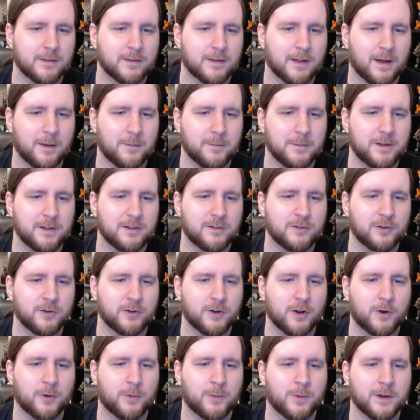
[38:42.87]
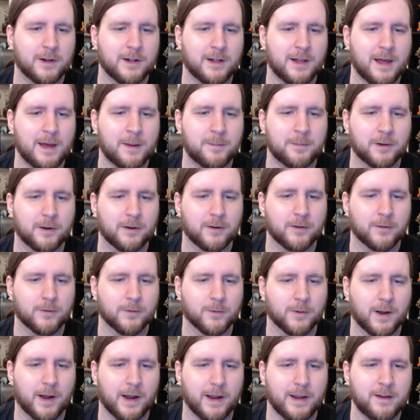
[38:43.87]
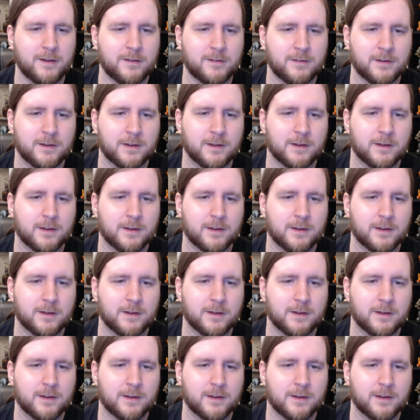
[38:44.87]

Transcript: That means you know what'll happen, right?